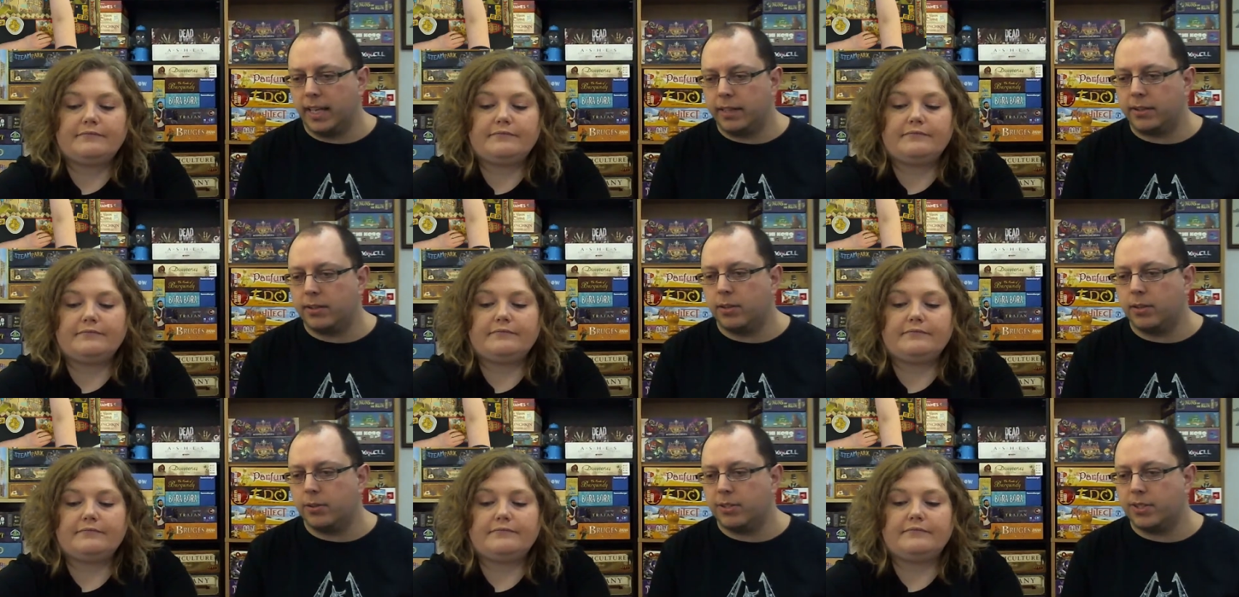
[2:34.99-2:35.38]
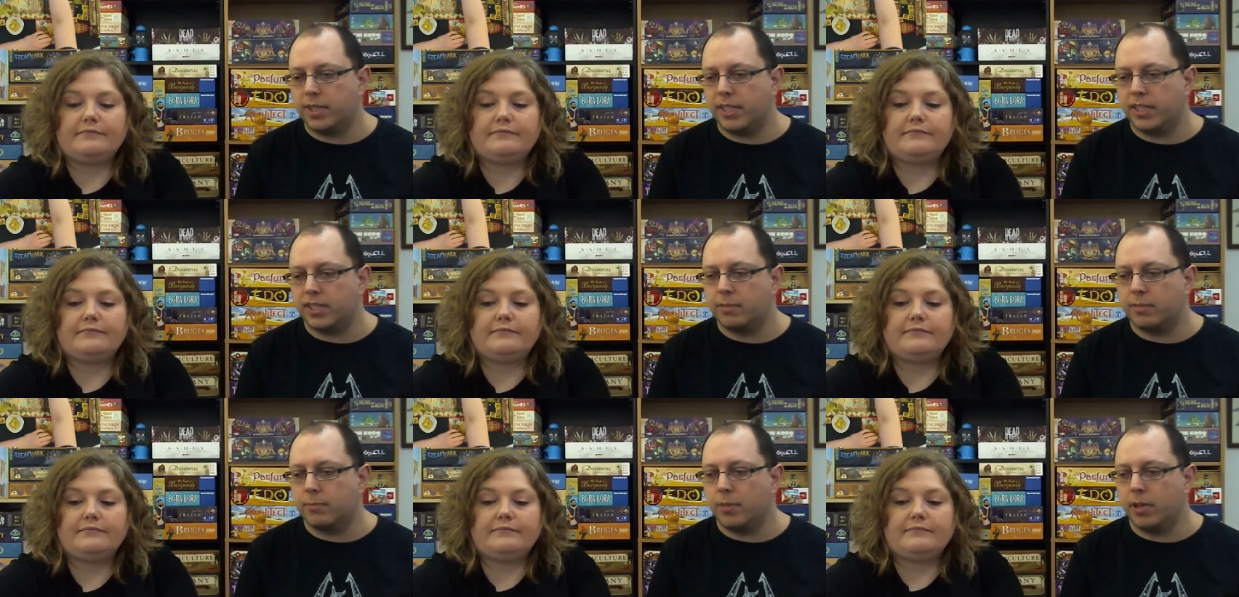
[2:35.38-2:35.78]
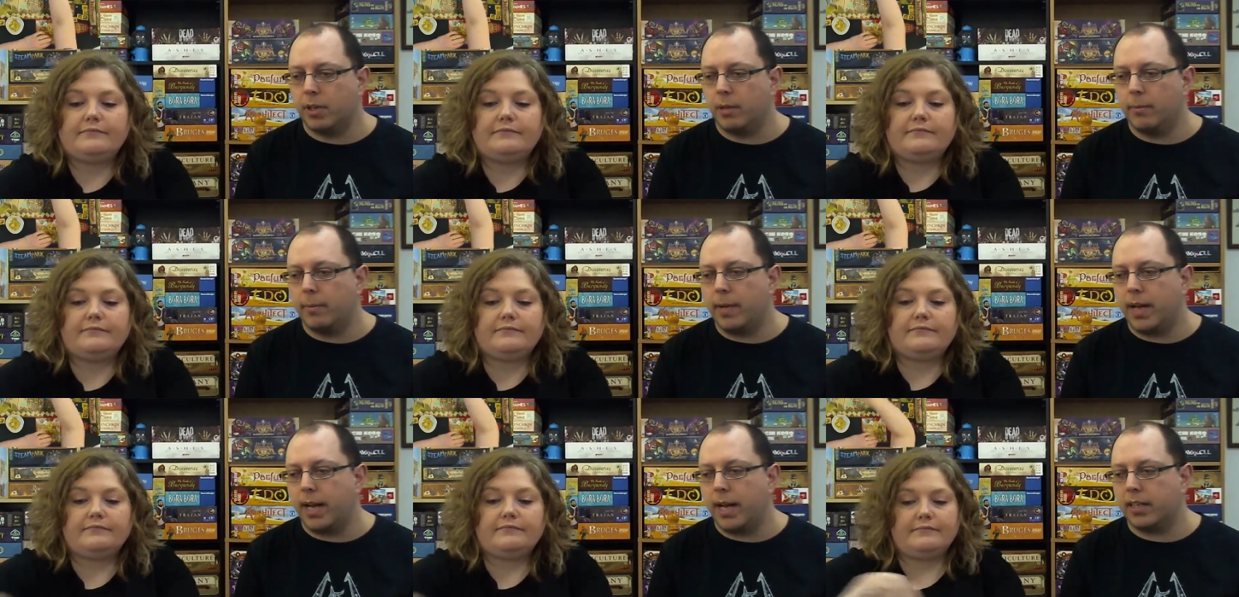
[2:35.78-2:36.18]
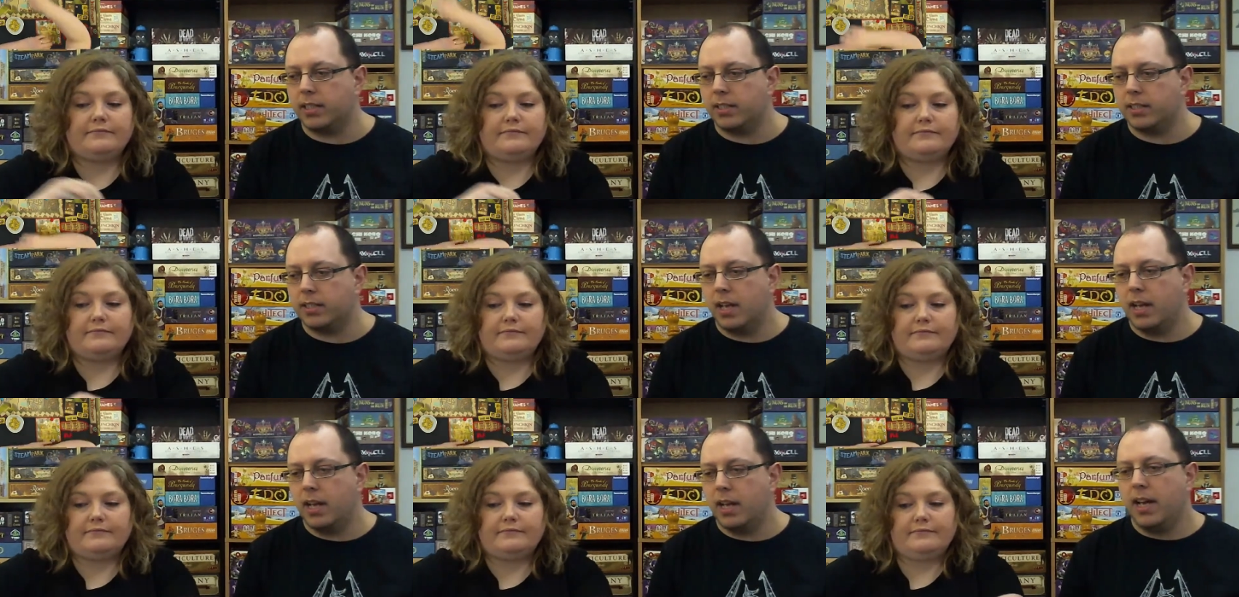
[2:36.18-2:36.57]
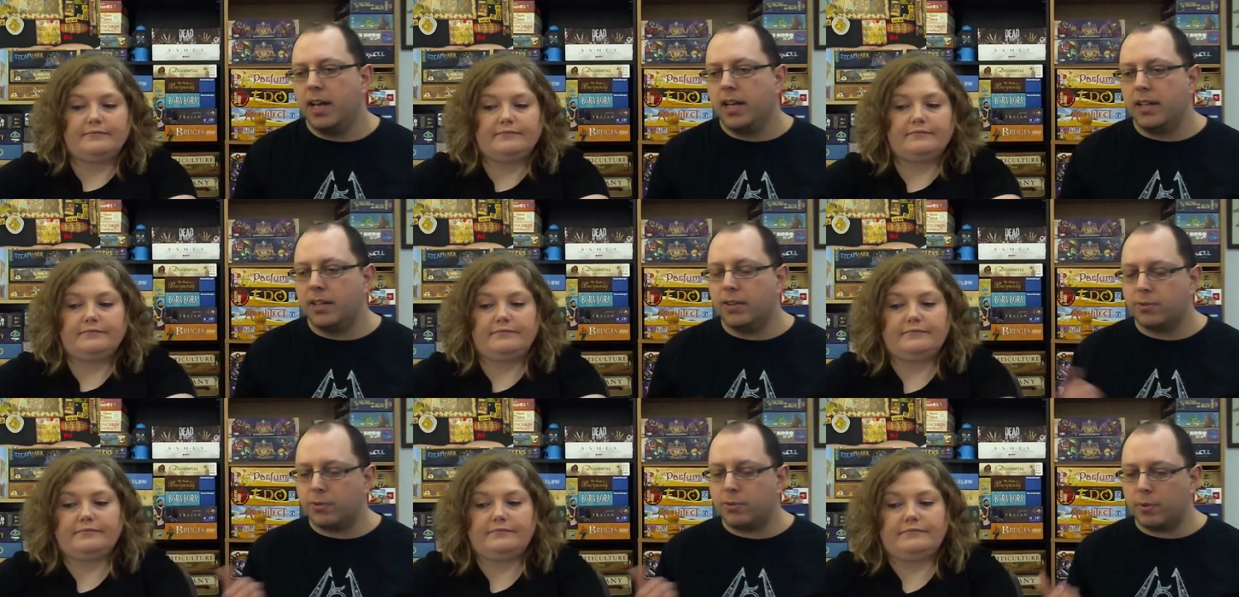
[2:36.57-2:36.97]
Speaker 1: those things and bring them back because
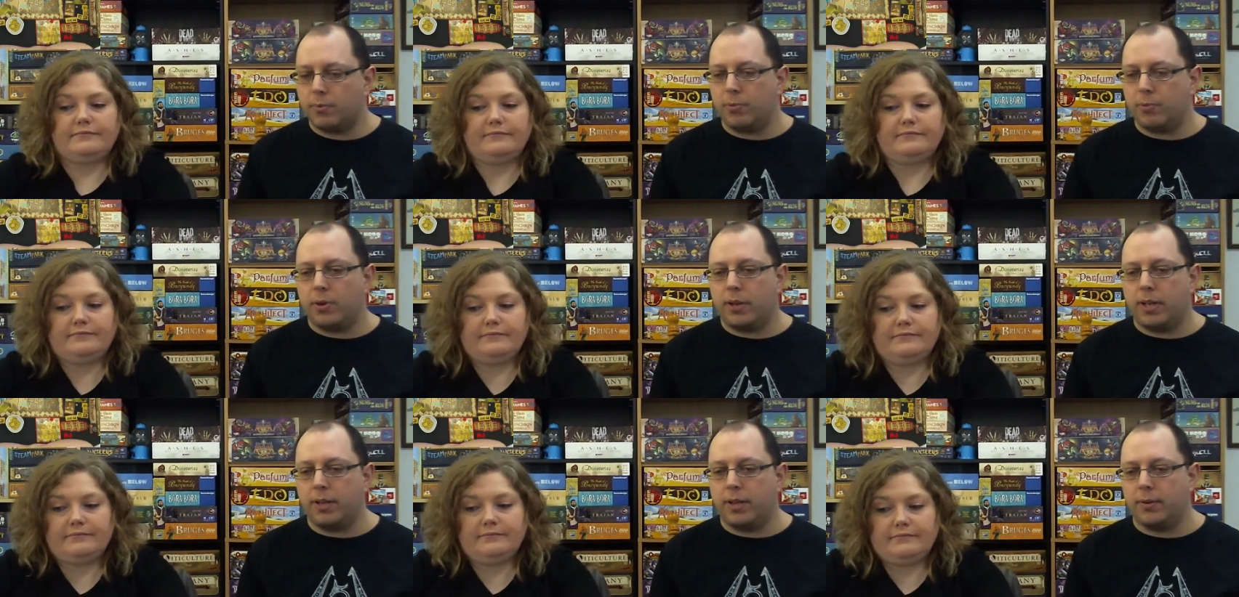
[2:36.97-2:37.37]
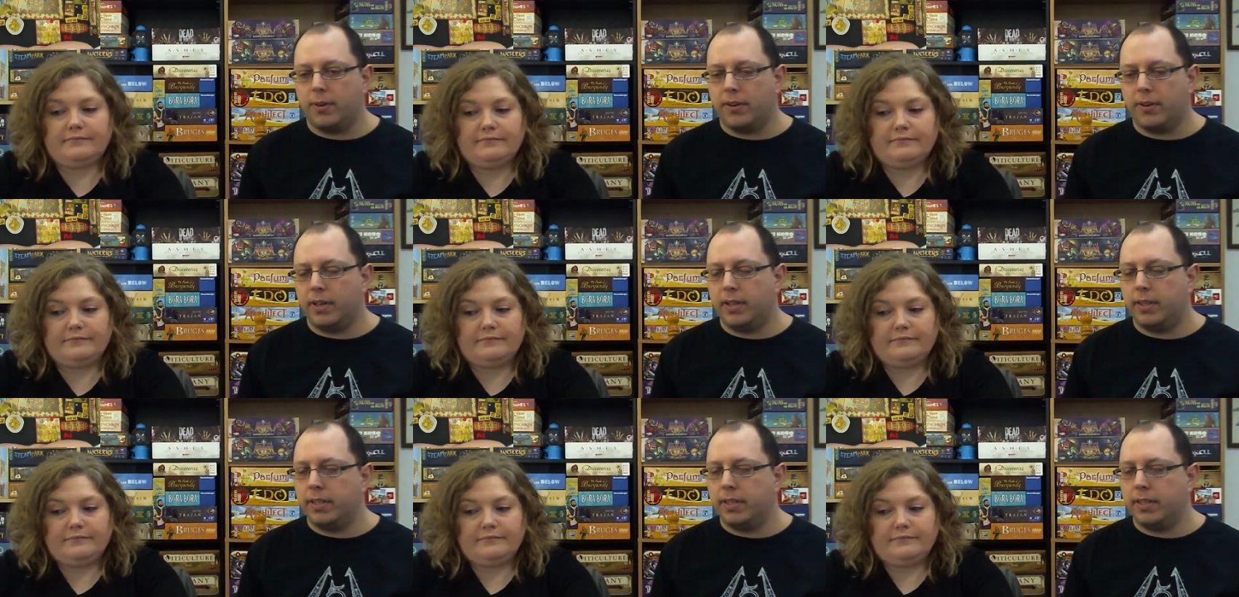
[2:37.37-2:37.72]
there's one point right at the